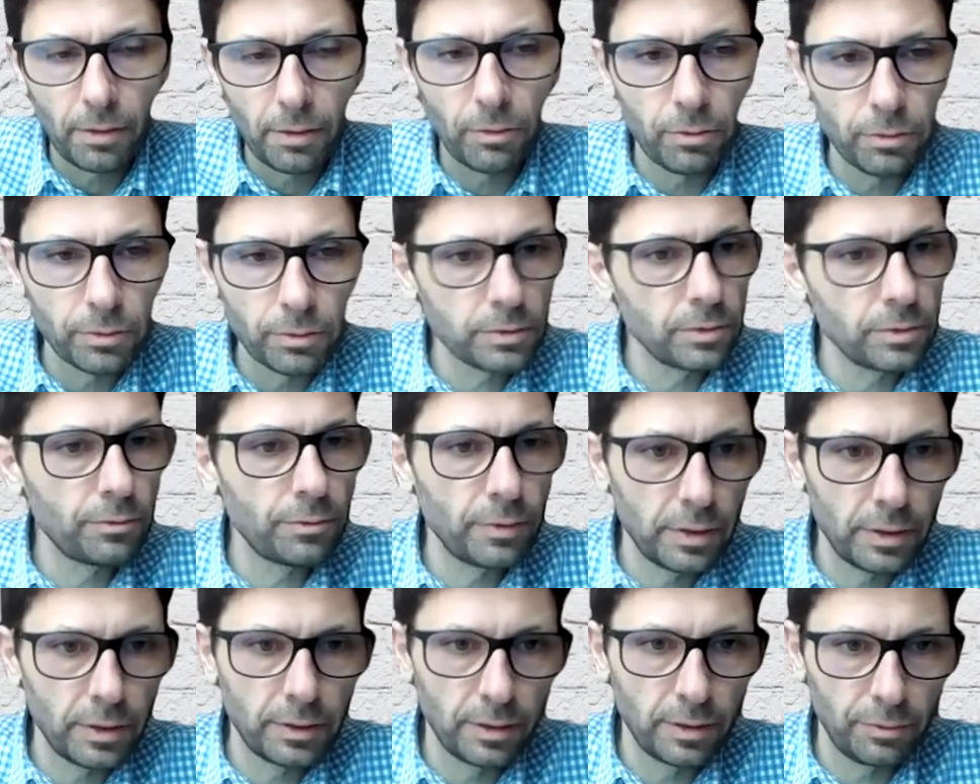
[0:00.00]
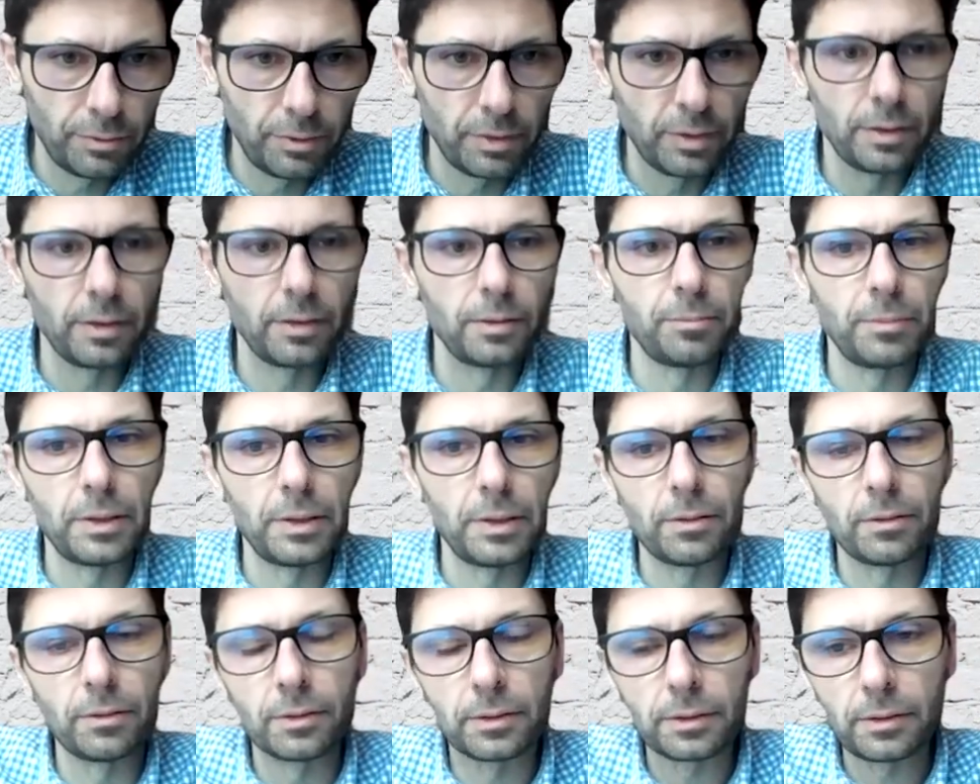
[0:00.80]
also very difficult
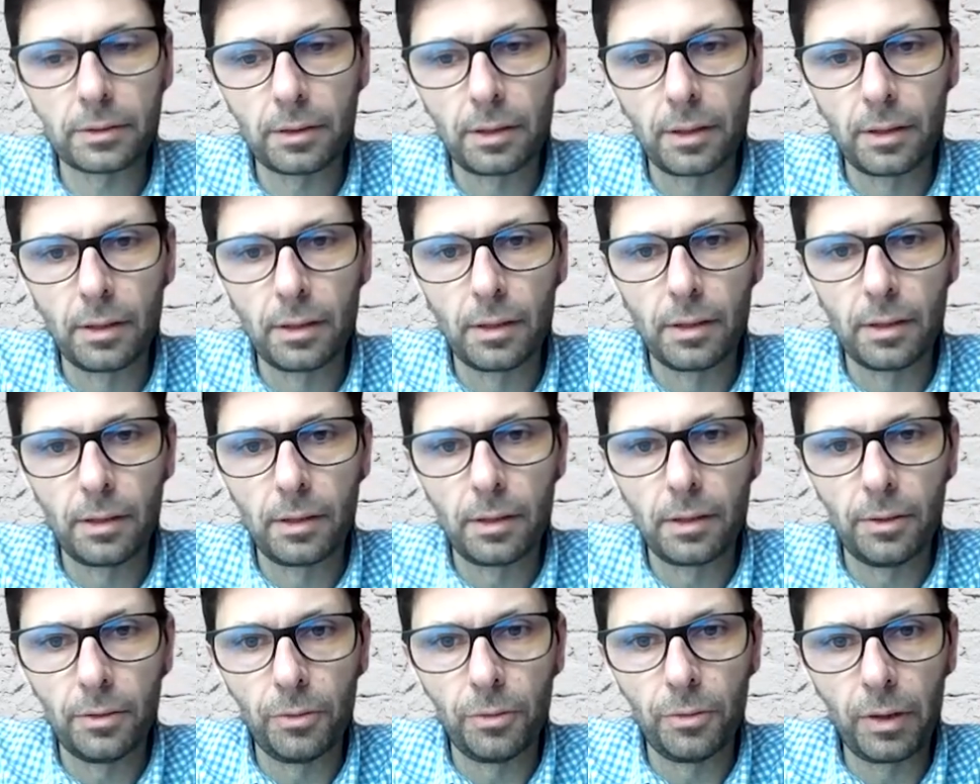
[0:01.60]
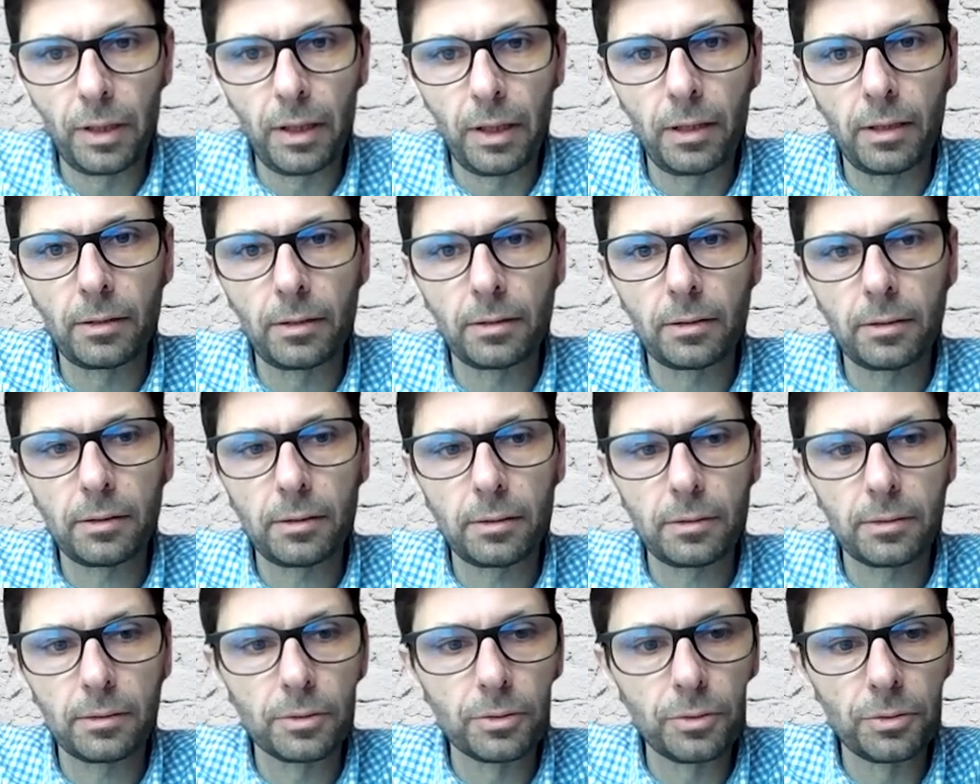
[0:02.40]
because you can't
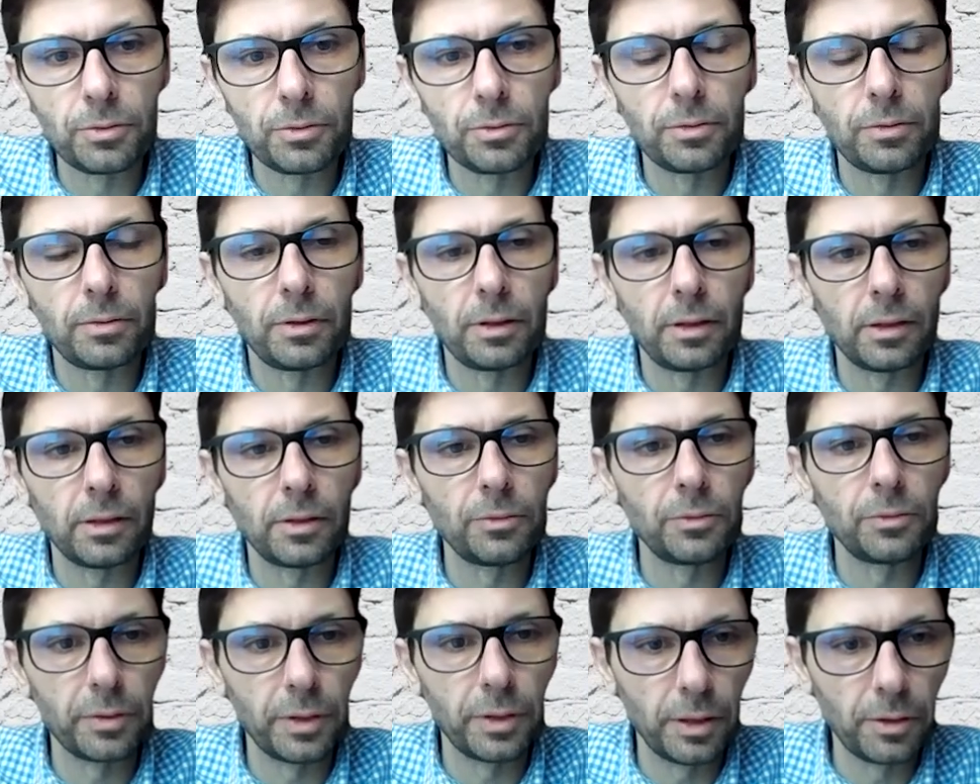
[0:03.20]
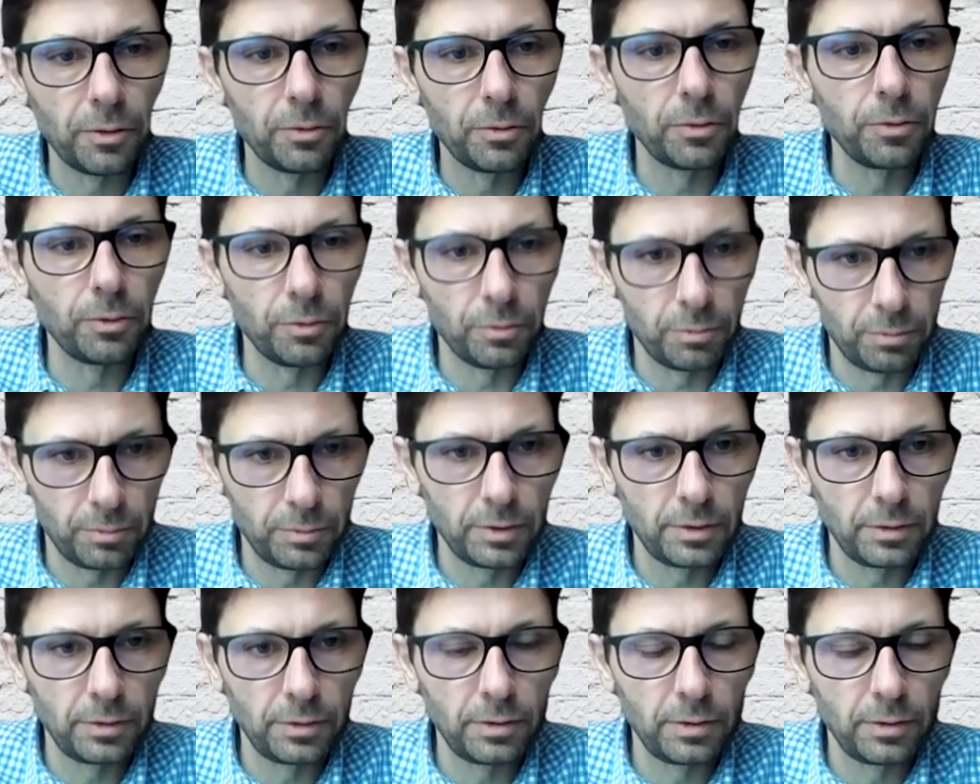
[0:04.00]
do a curriculum
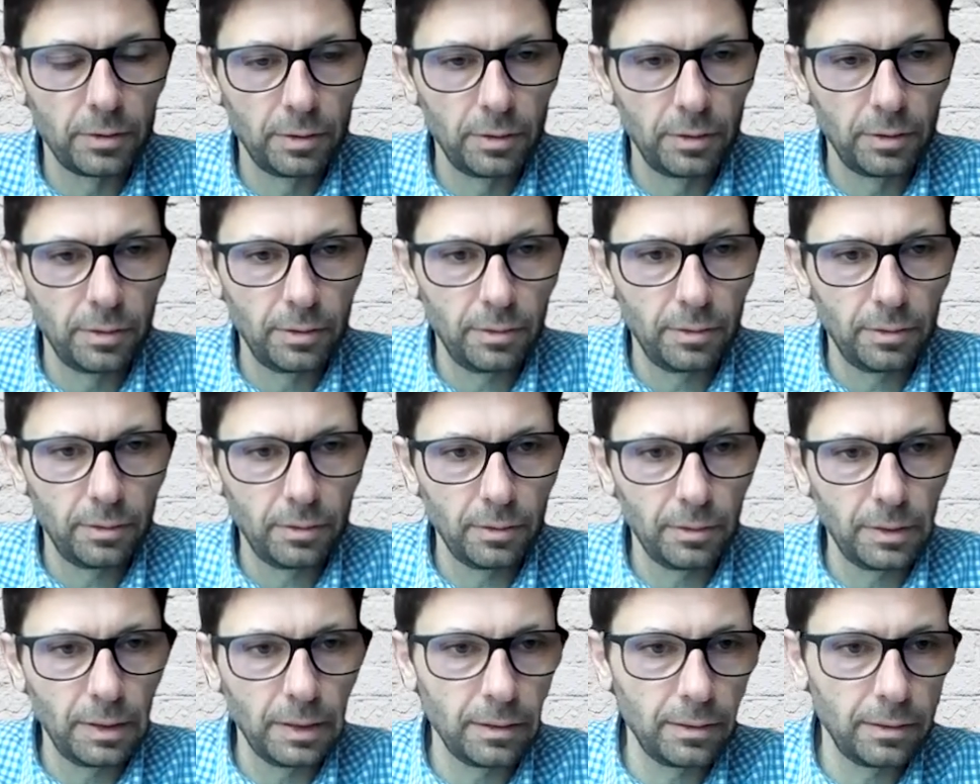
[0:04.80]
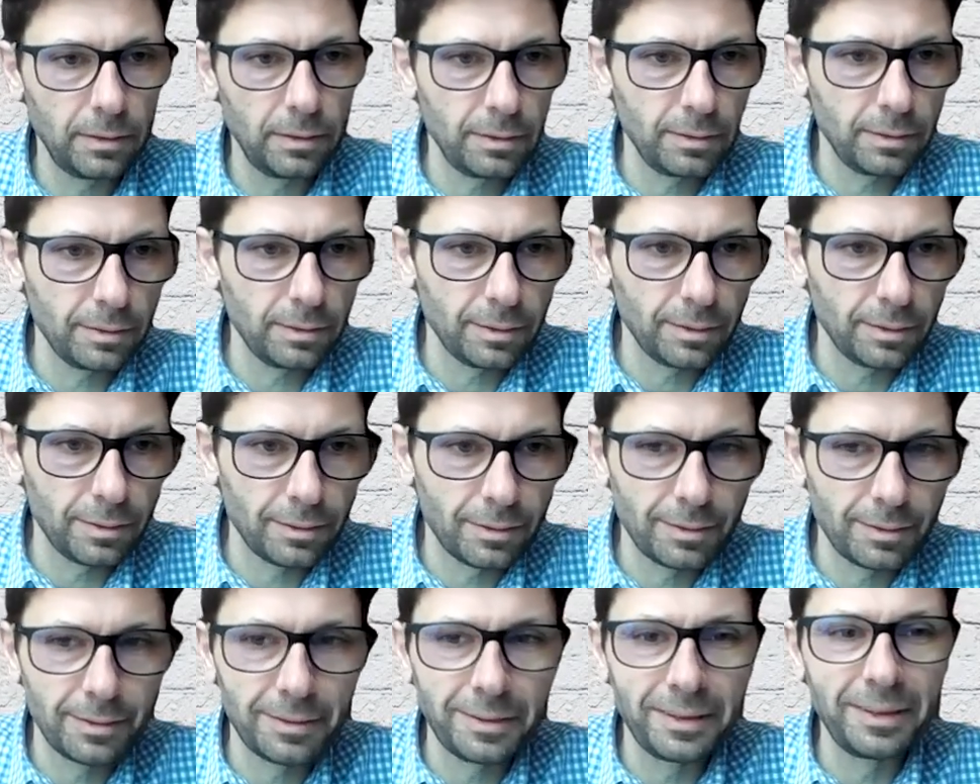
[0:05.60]
that
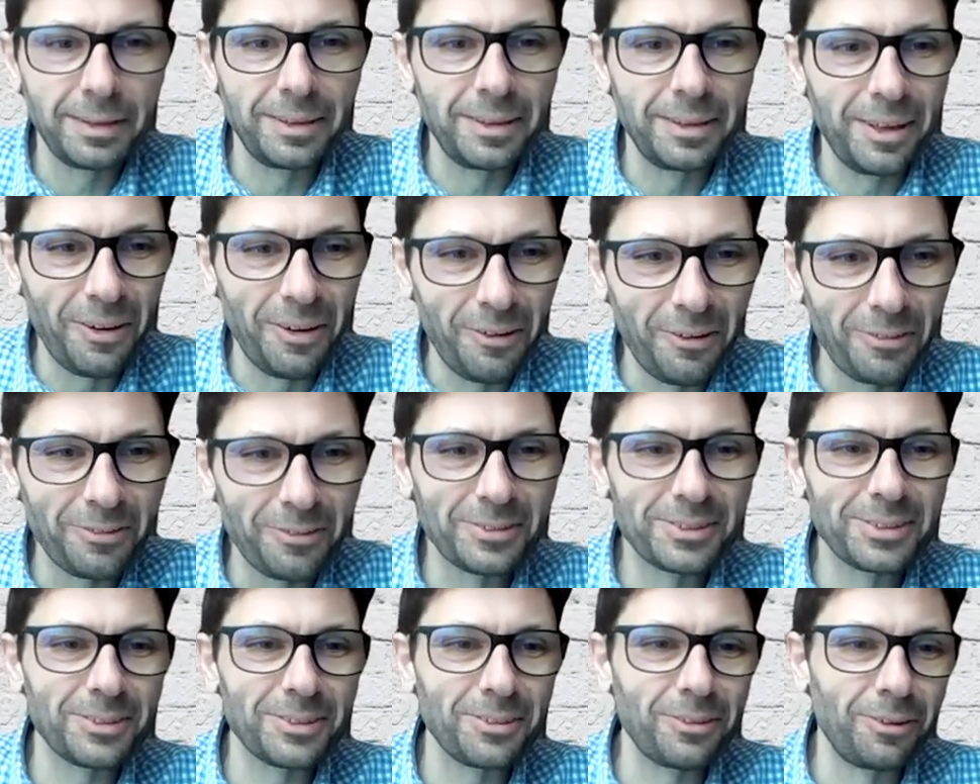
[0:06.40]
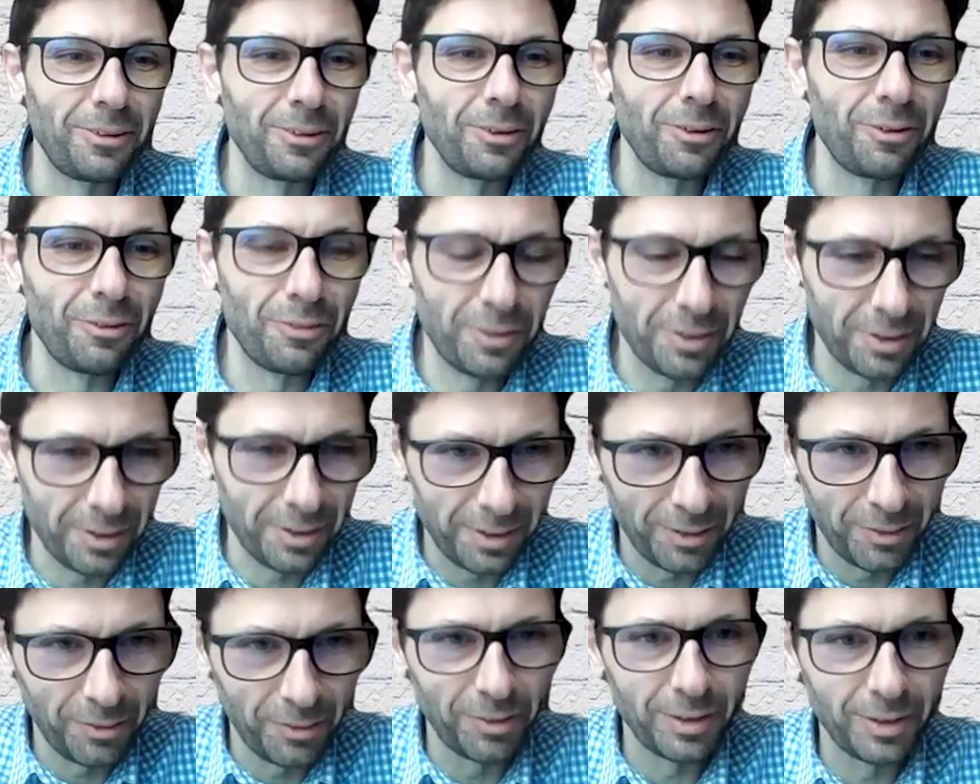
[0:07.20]
it goes all over
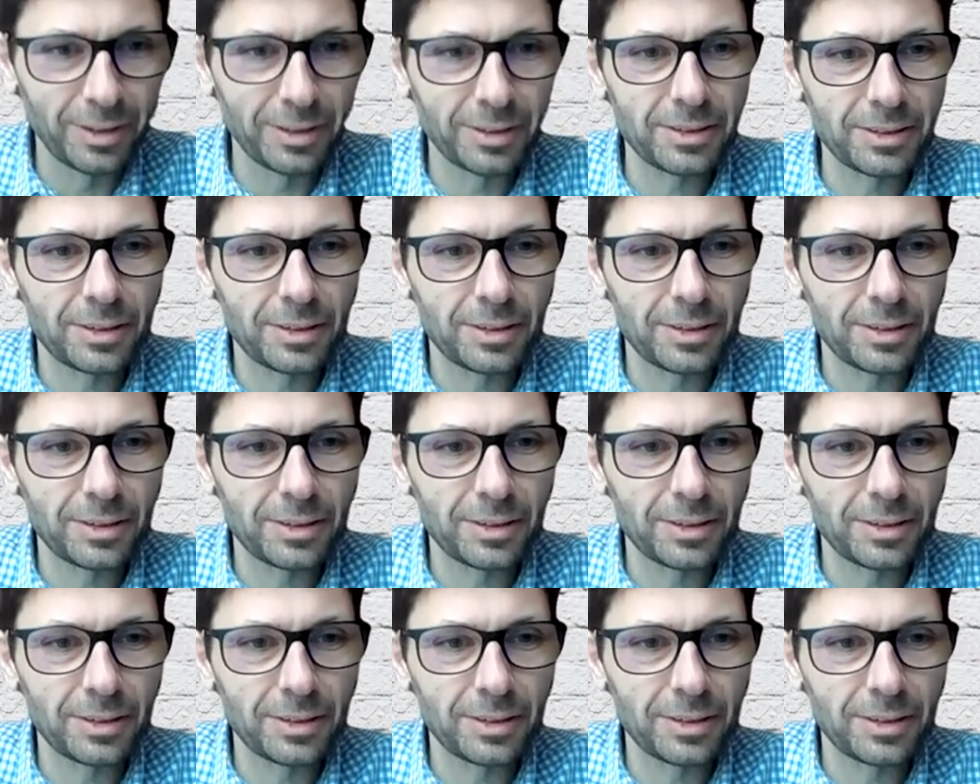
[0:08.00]
the world.